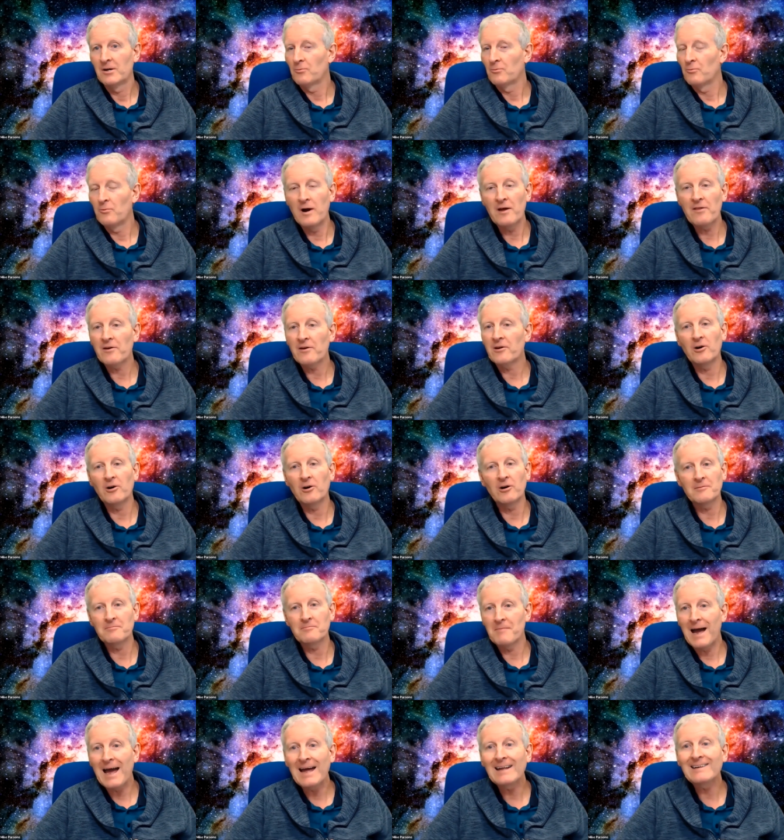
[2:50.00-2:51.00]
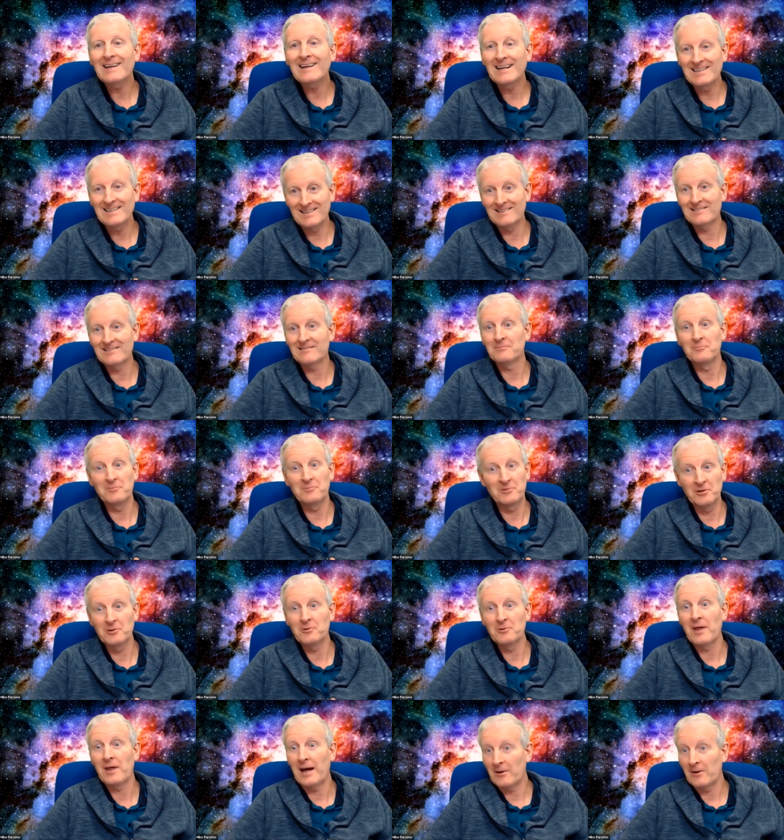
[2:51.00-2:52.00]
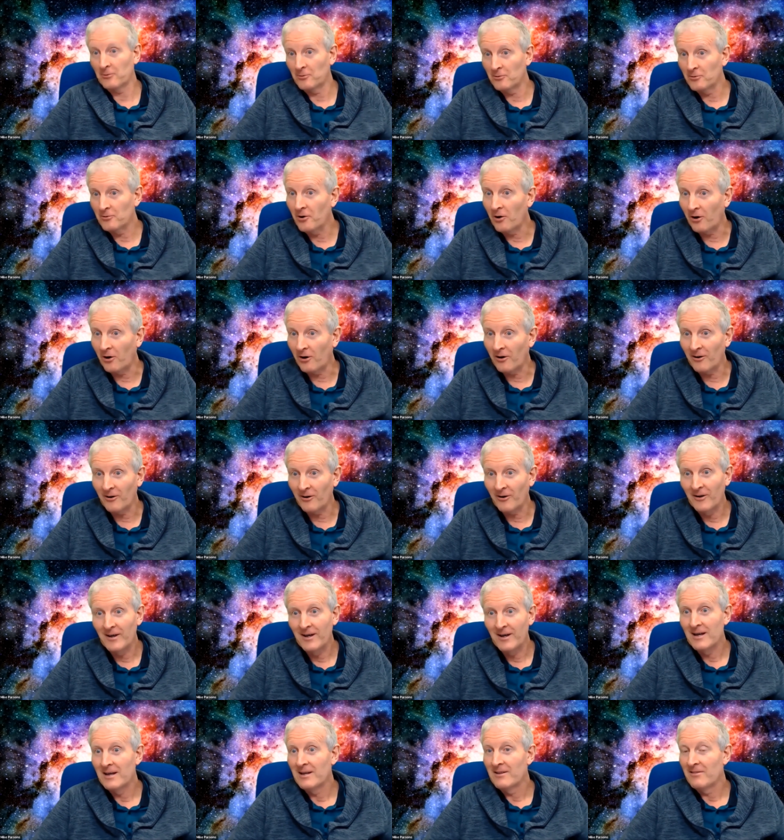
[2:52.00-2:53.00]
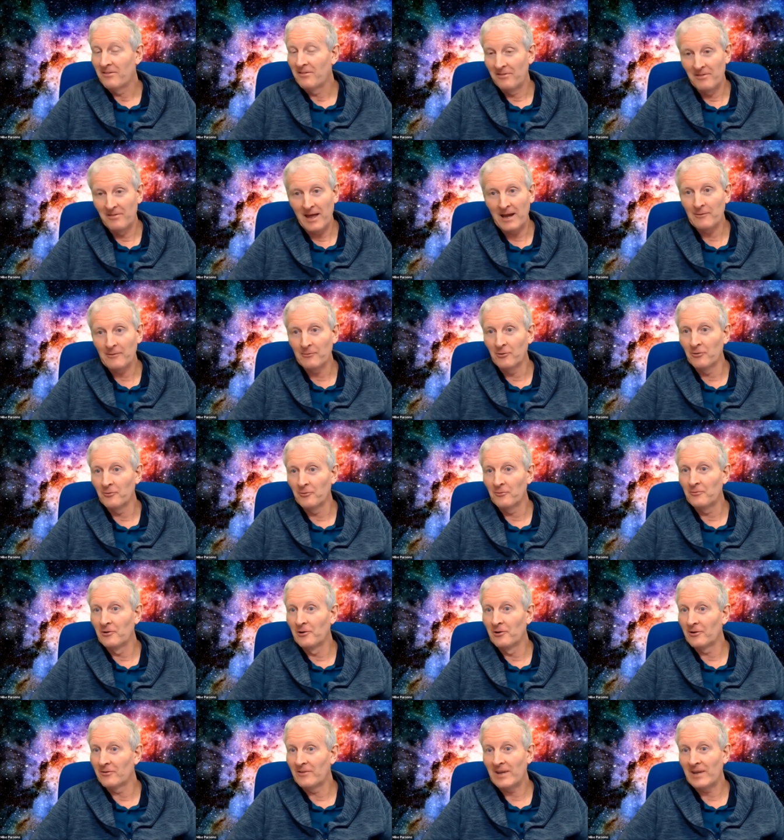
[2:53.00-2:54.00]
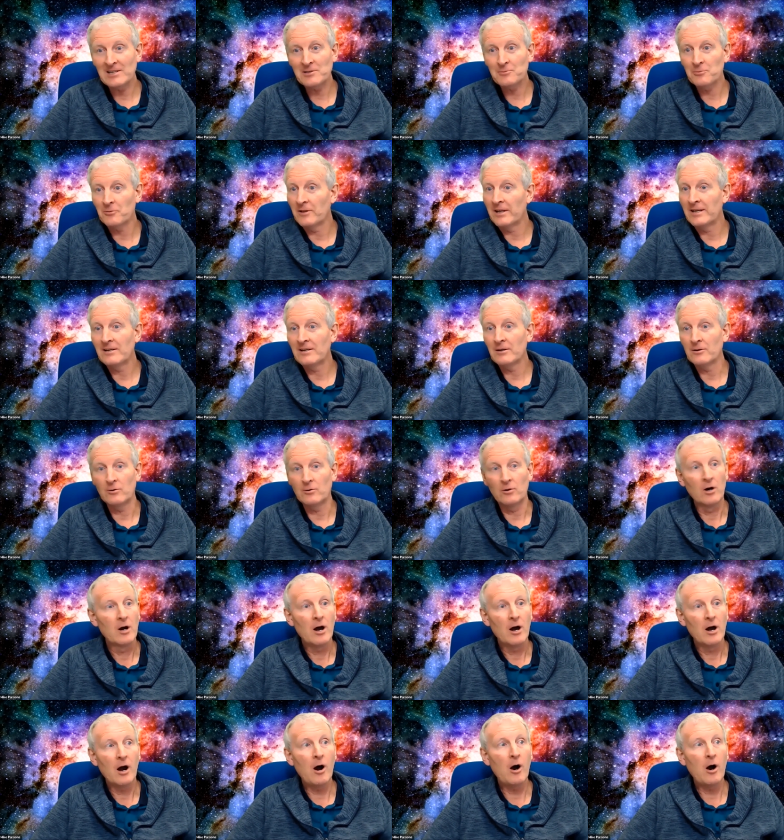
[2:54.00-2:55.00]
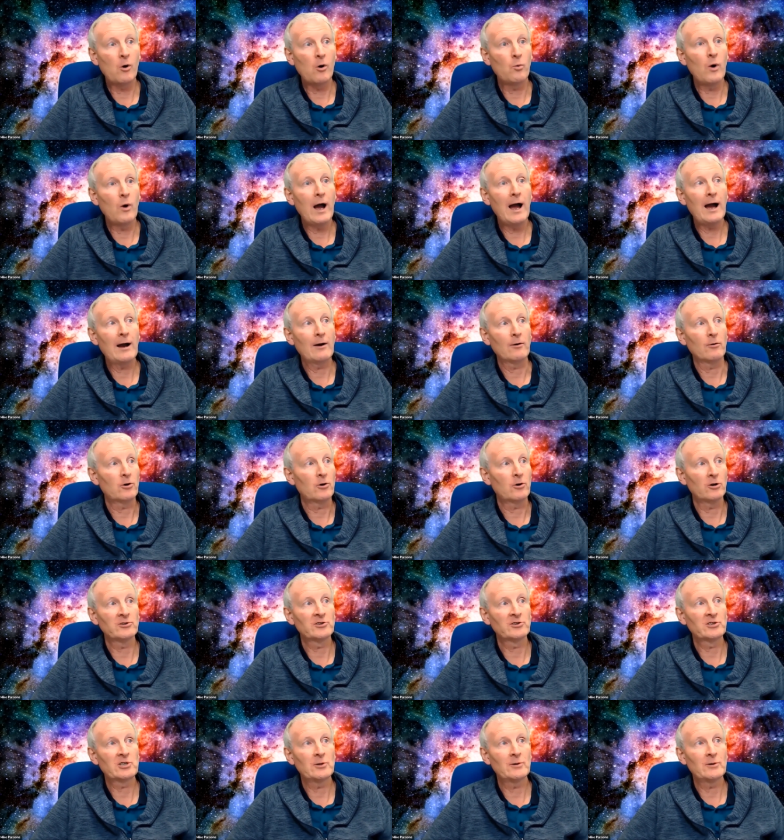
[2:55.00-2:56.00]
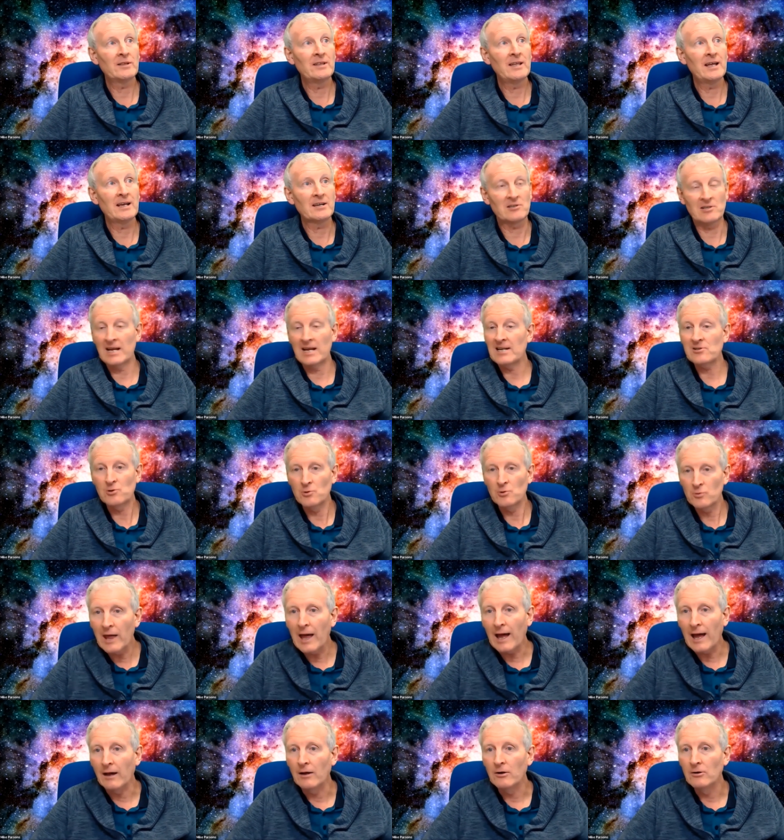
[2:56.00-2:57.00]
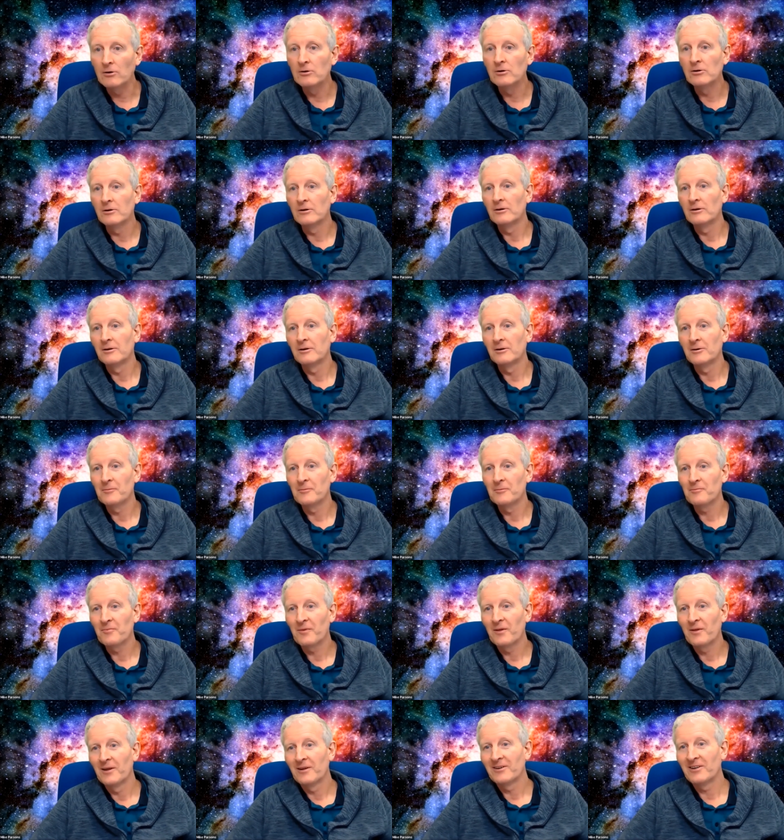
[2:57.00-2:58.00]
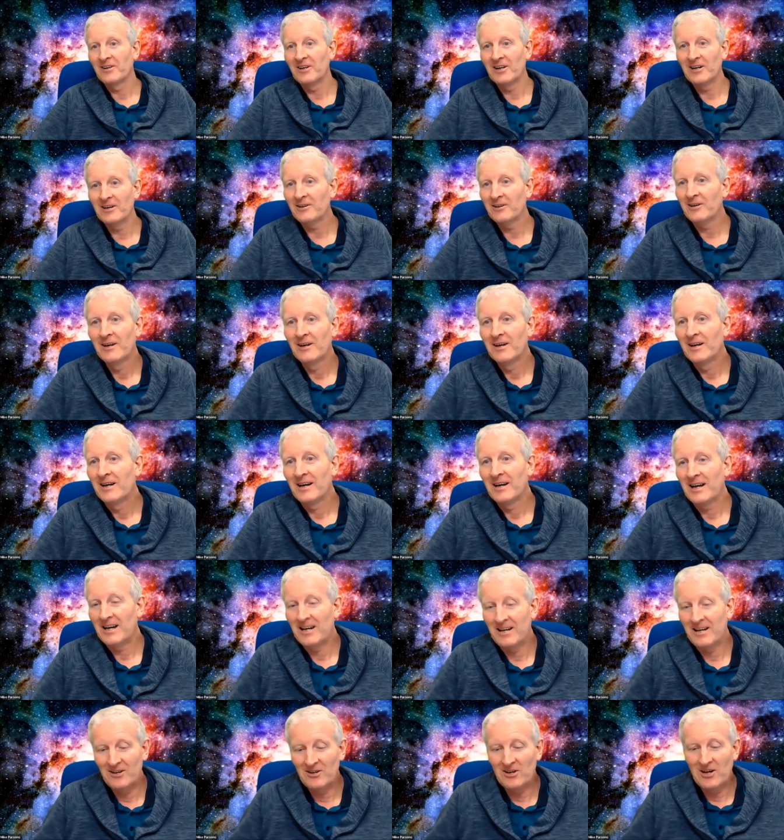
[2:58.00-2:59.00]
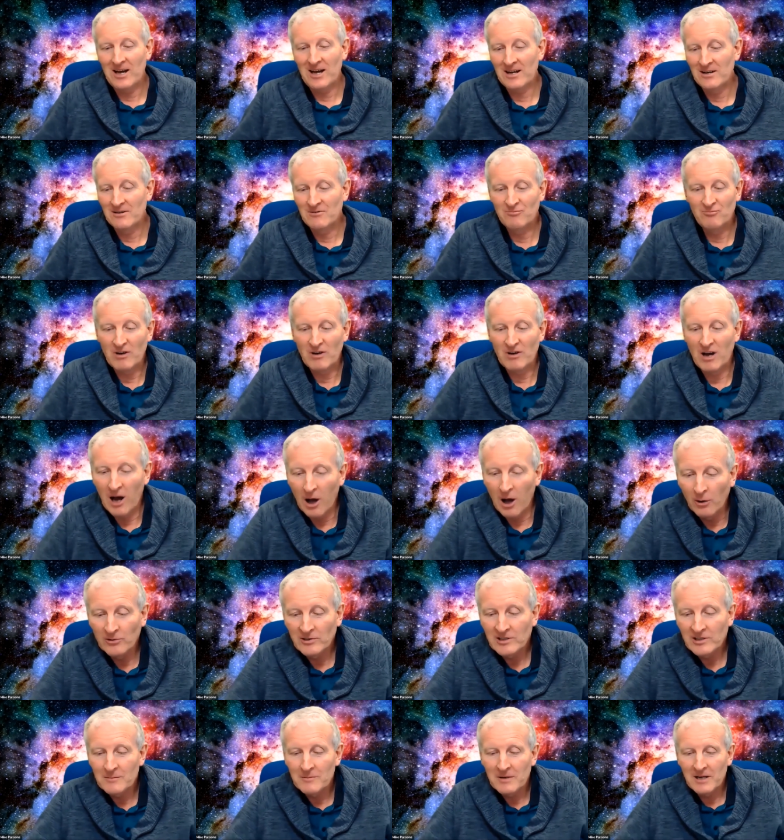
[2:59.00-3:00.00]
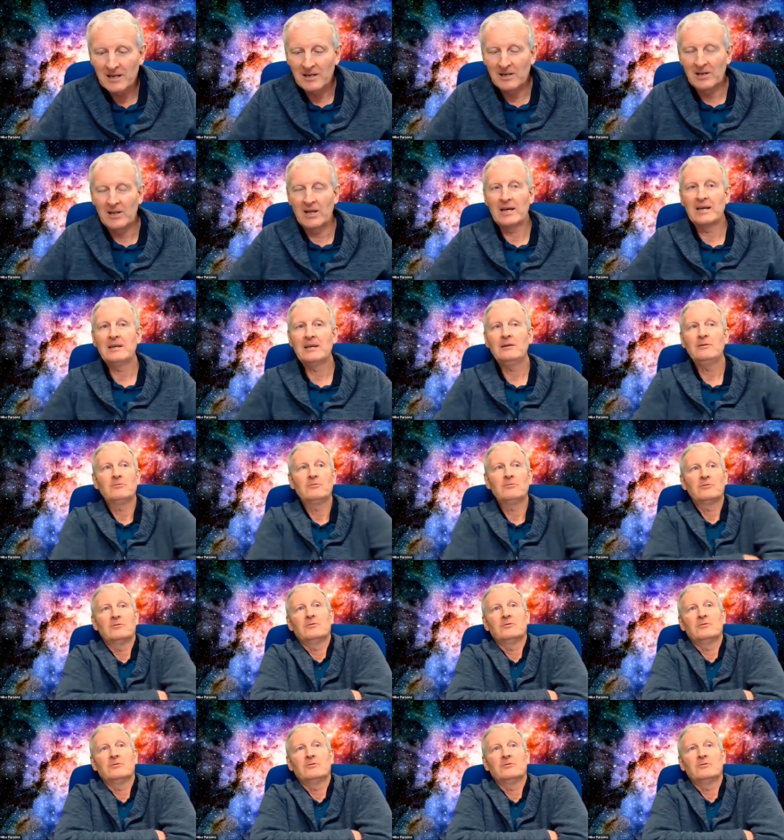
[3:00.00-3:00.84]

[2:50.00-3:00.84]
Whether God mandated them to do that or not, they will look, that's what they do. Oh, wow, God's doing this, let's do that. You know, and ultimately,